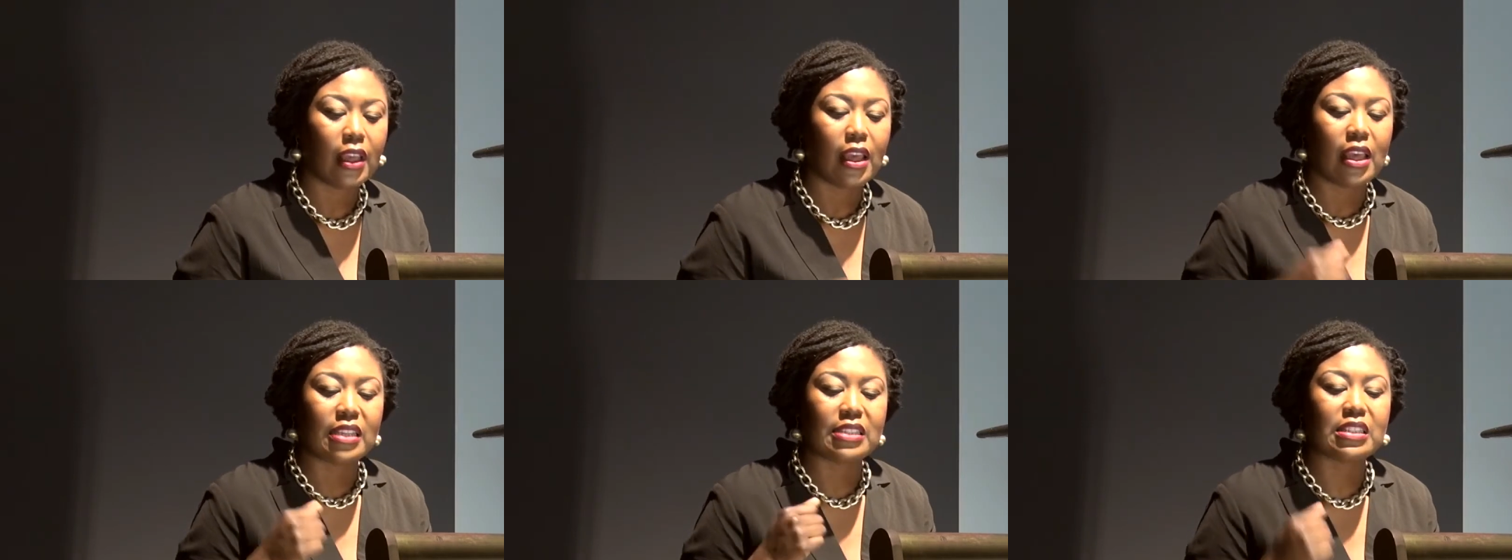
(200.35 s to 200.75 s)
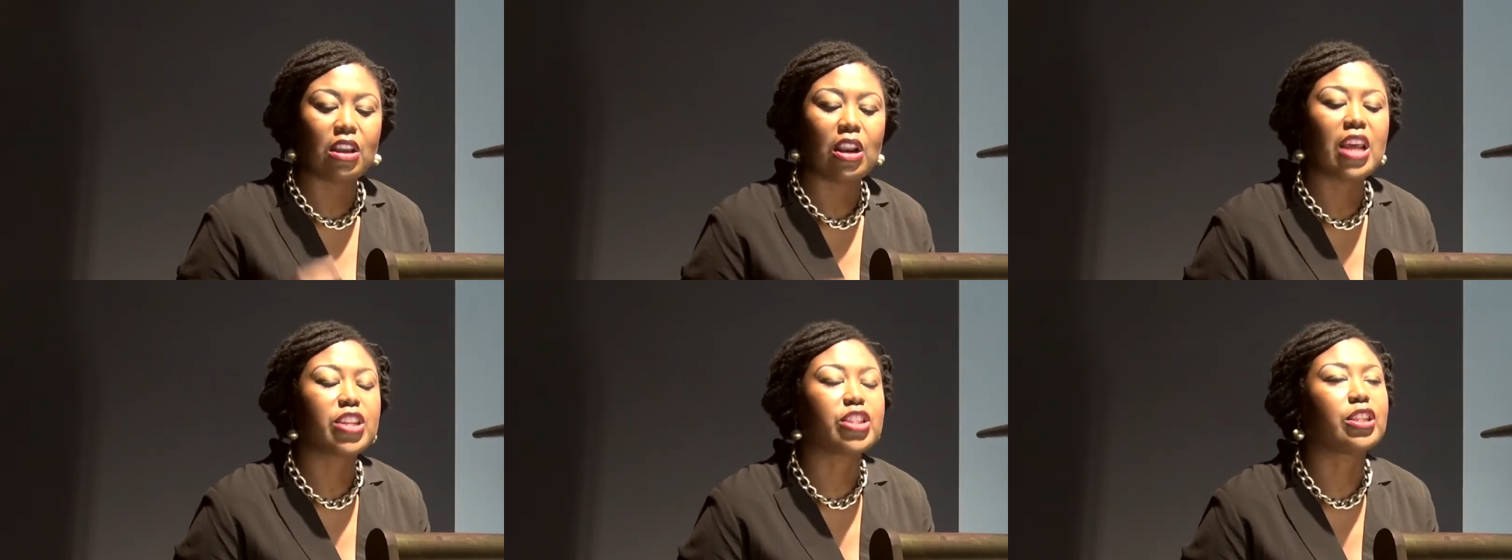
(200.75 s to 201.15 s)

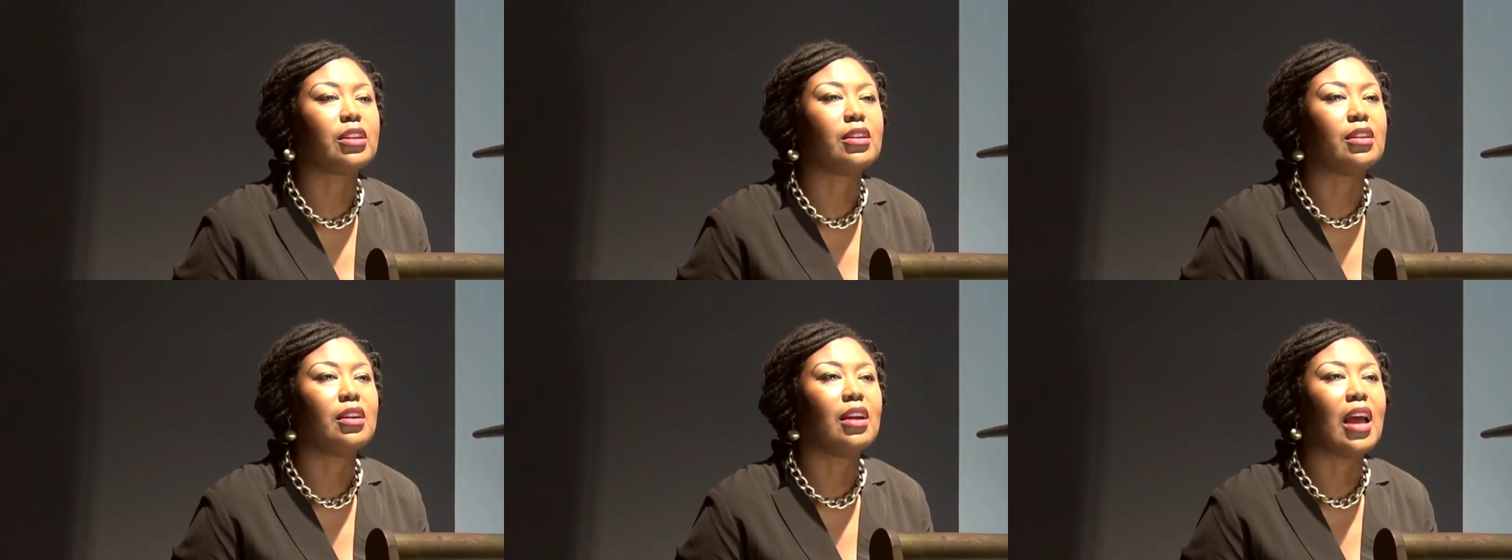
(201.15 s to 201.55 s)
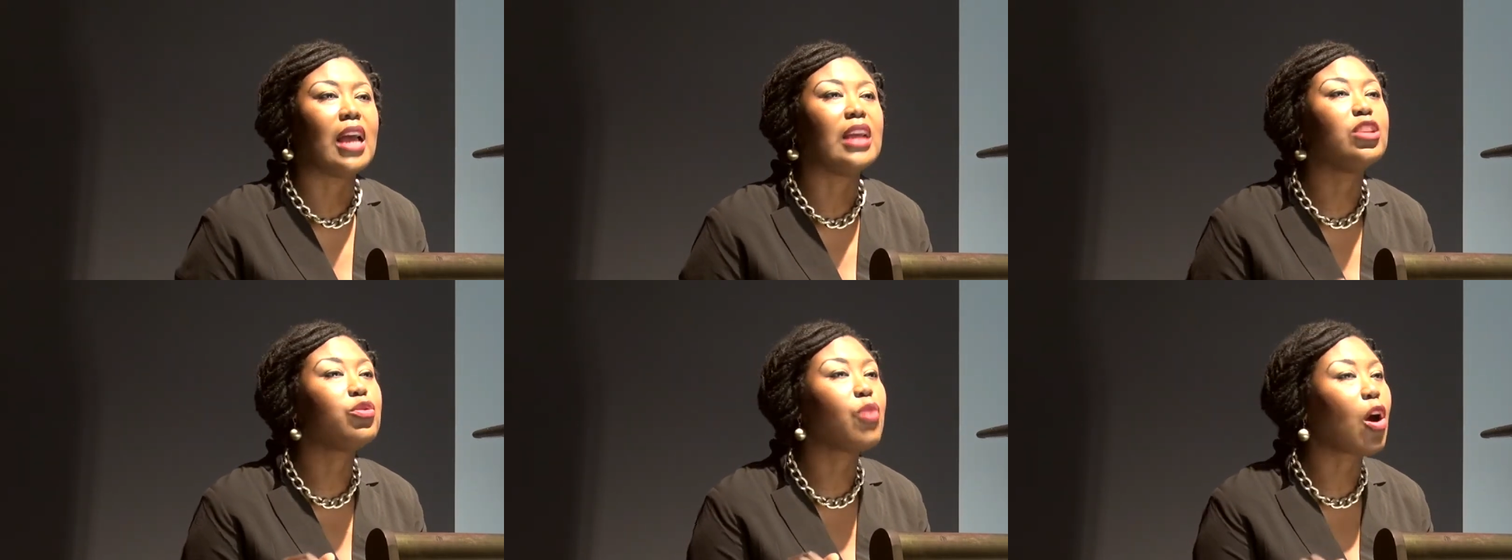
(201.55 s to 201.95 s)
installation,
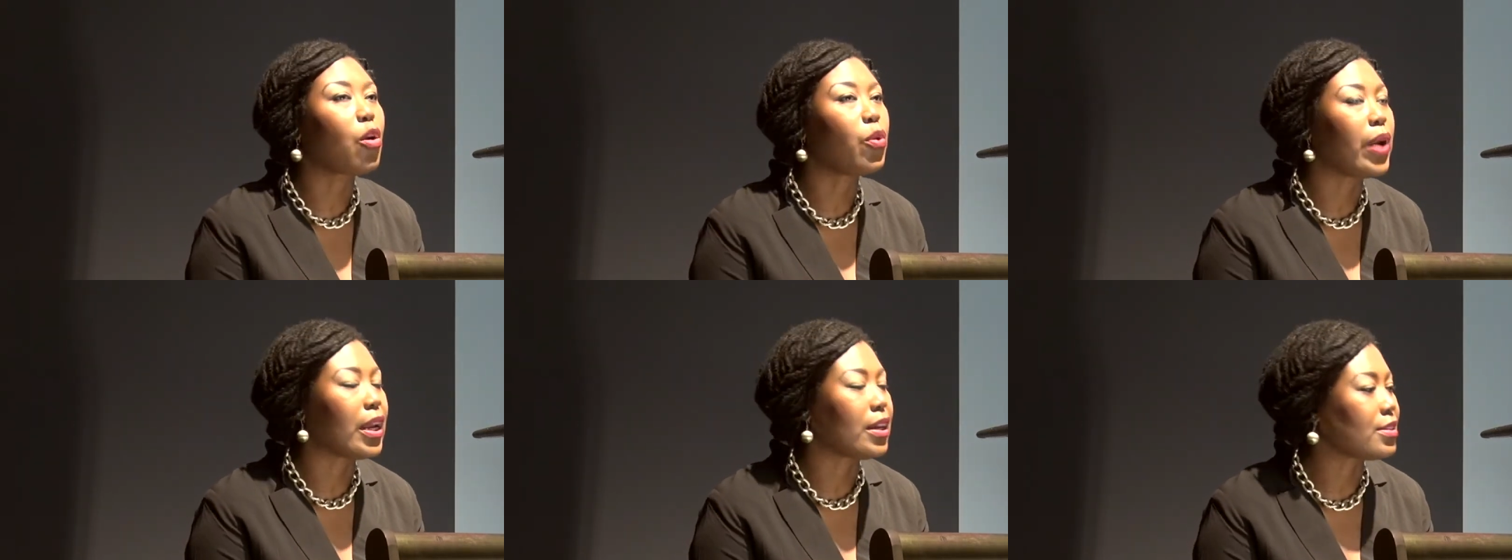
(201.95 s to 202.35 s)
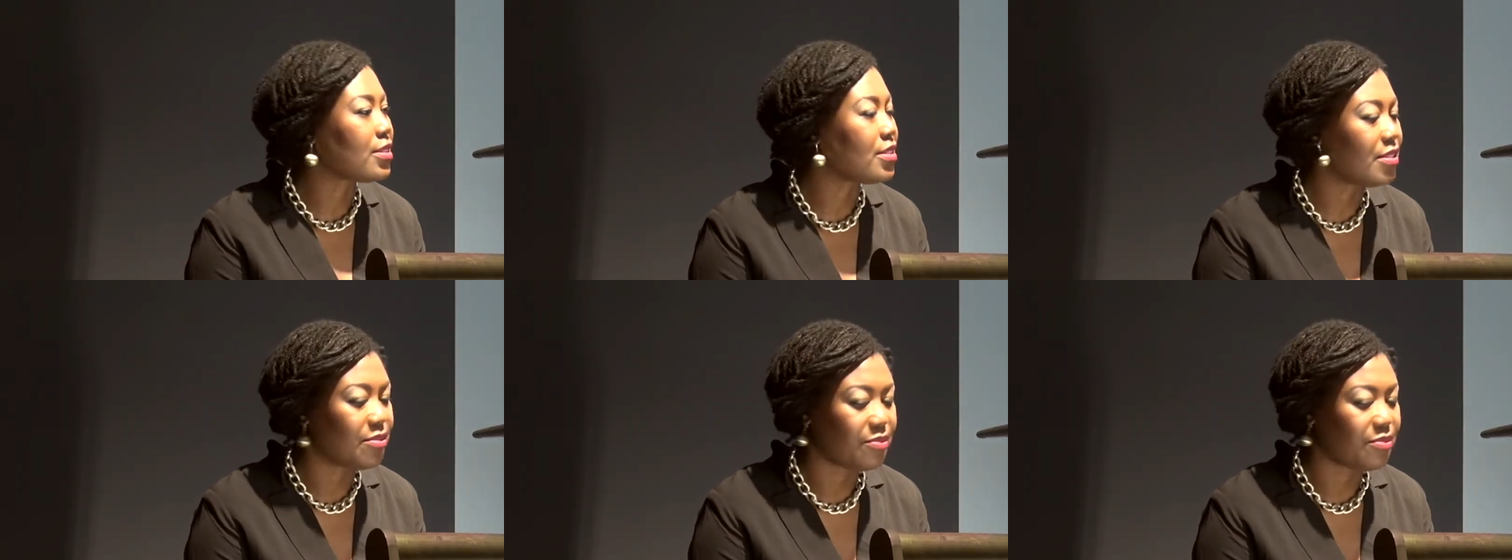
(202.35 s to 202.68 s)
and drawings.